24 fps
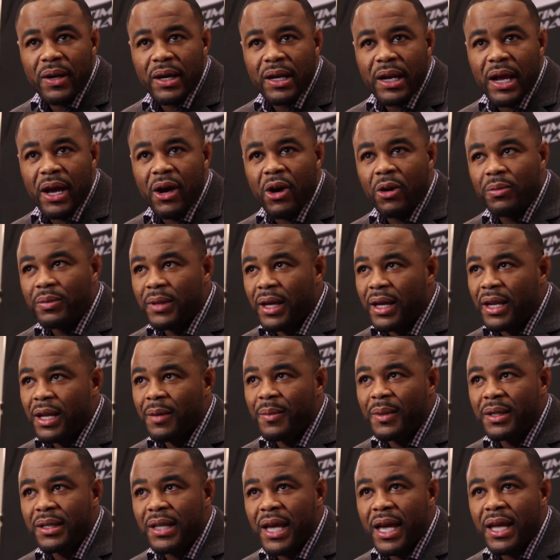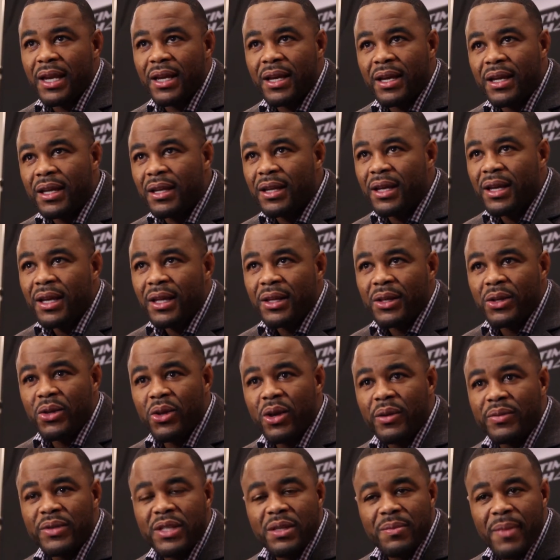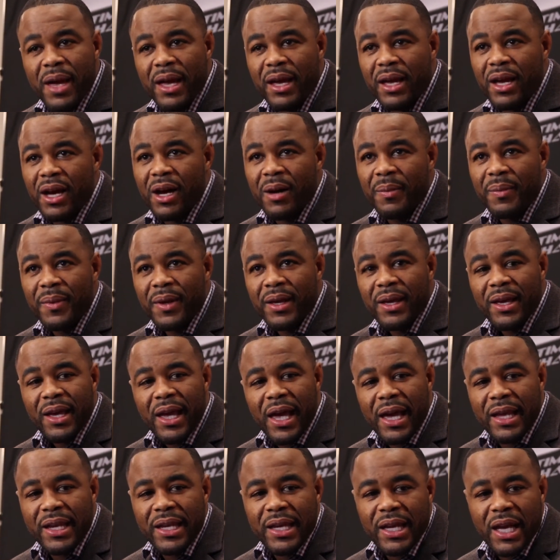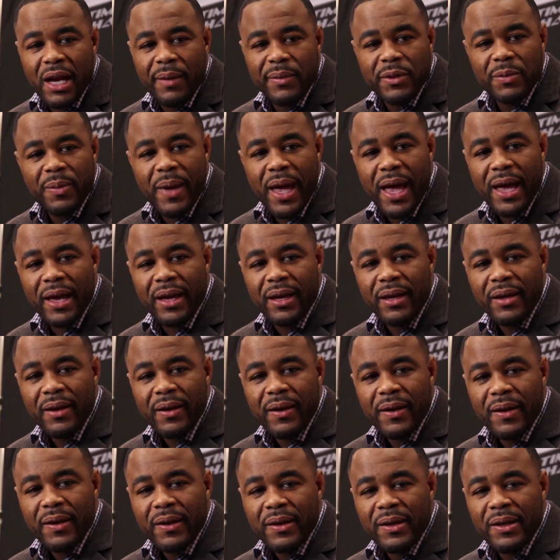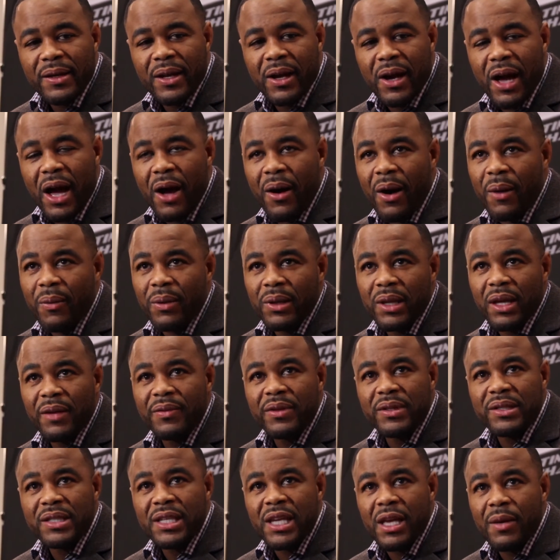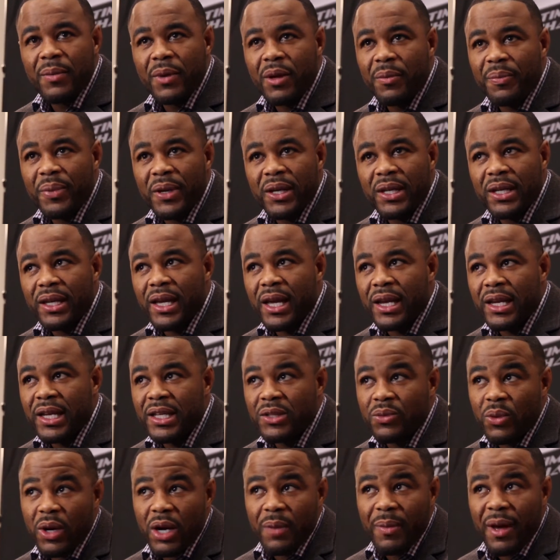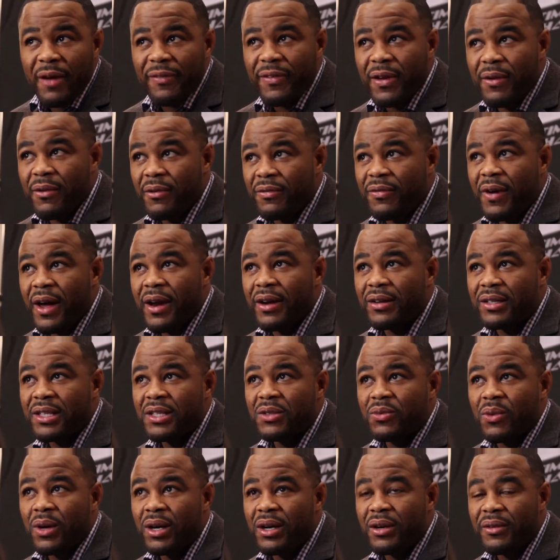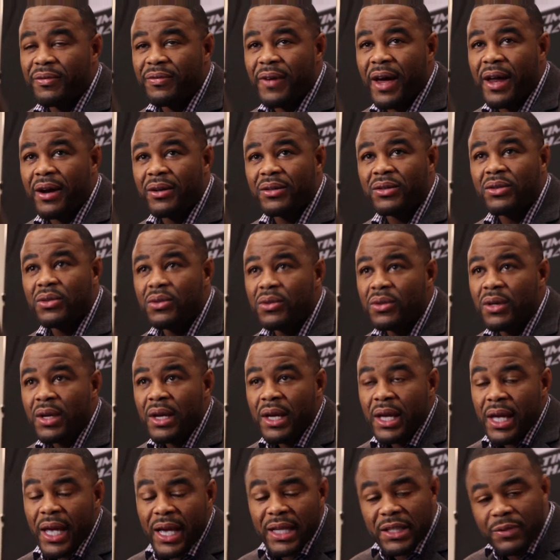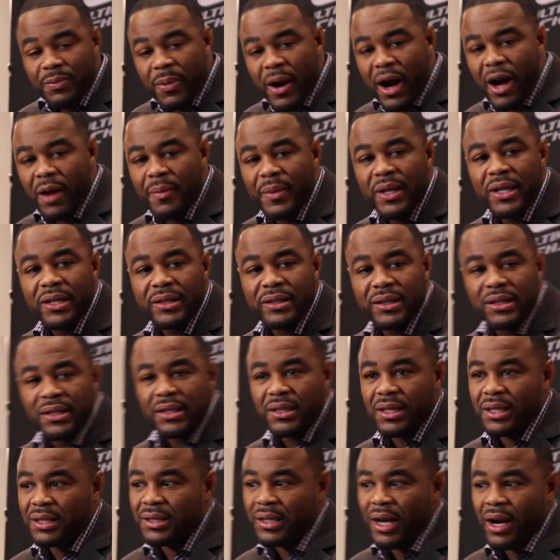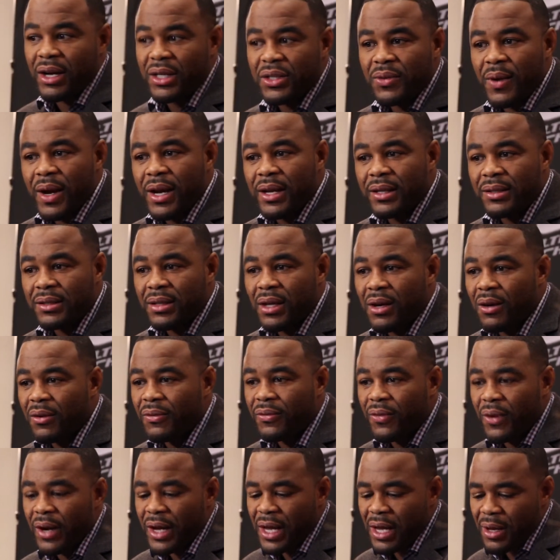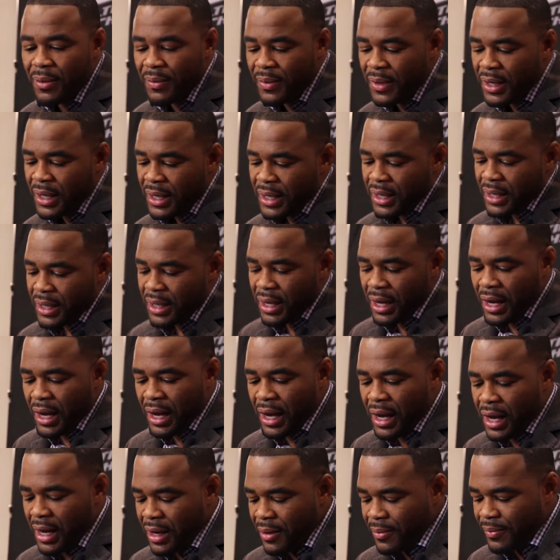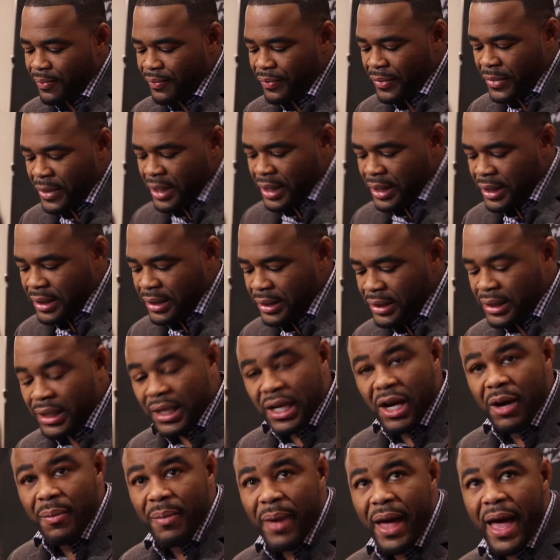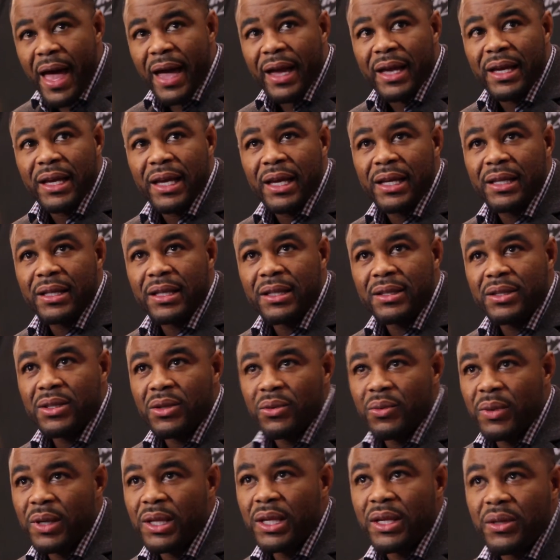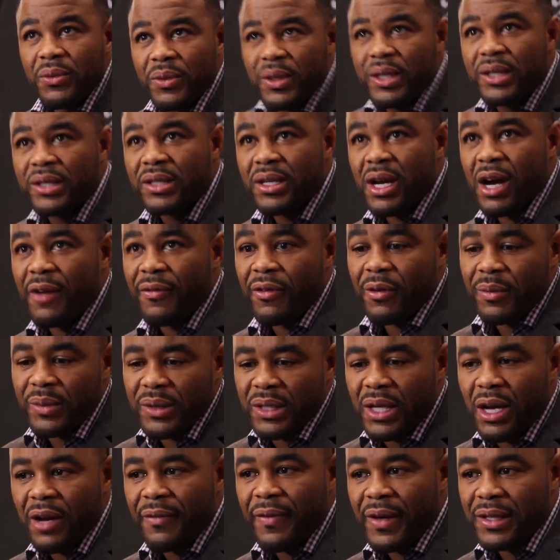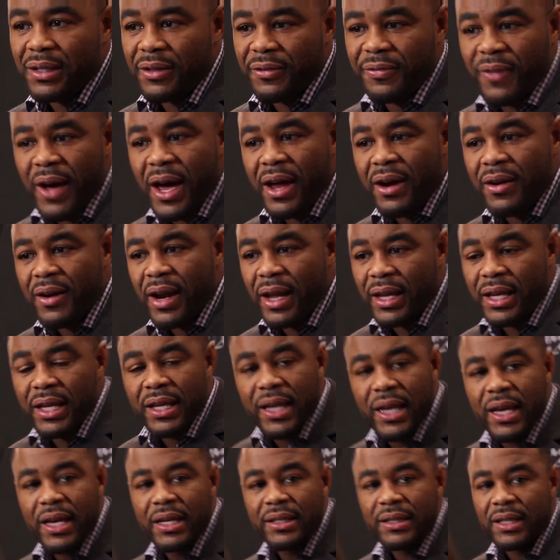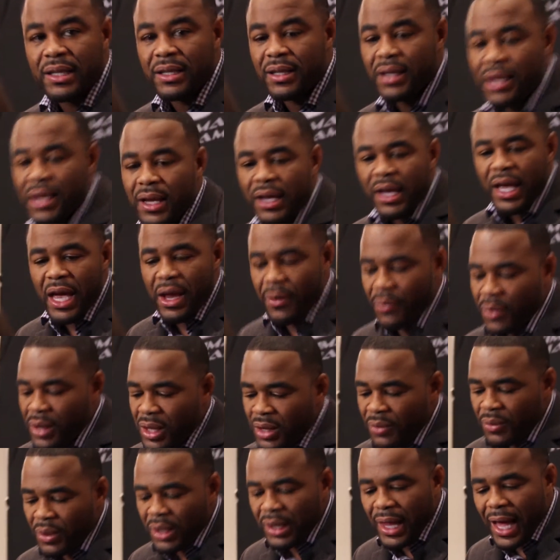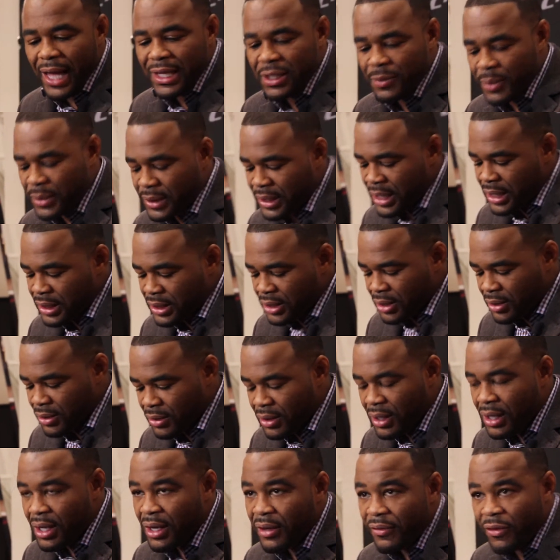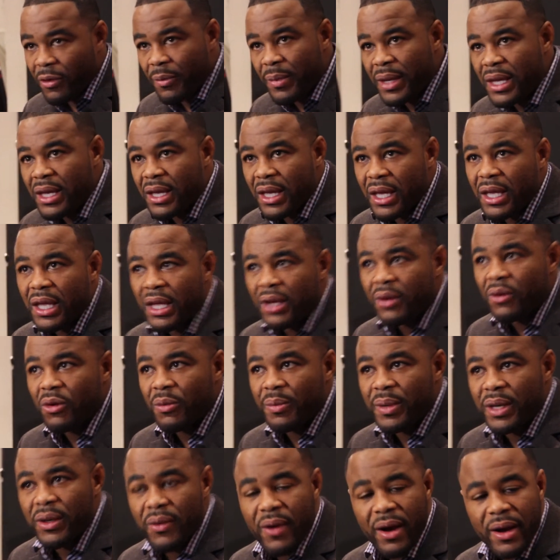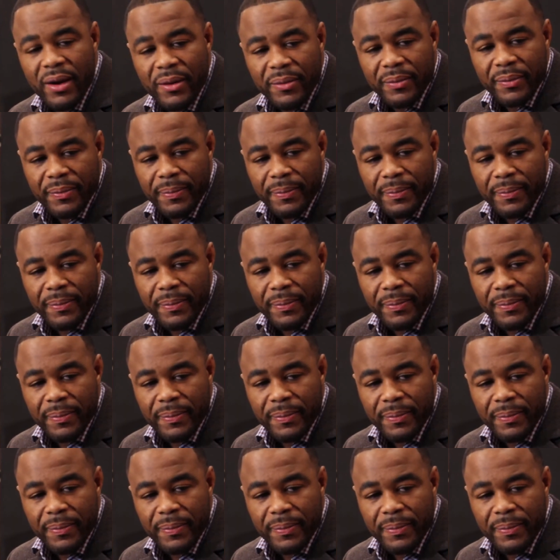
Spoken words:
And I hope that him and Dana and the UFC make up and he comes back. You know, I would love to see him compete again. He's one of my favorite fighters. He's one of the fighters who inspired me to start training. So for him to come back and to really rediscover himself as a fighter that he is and really realize the potential, for me, it would be great.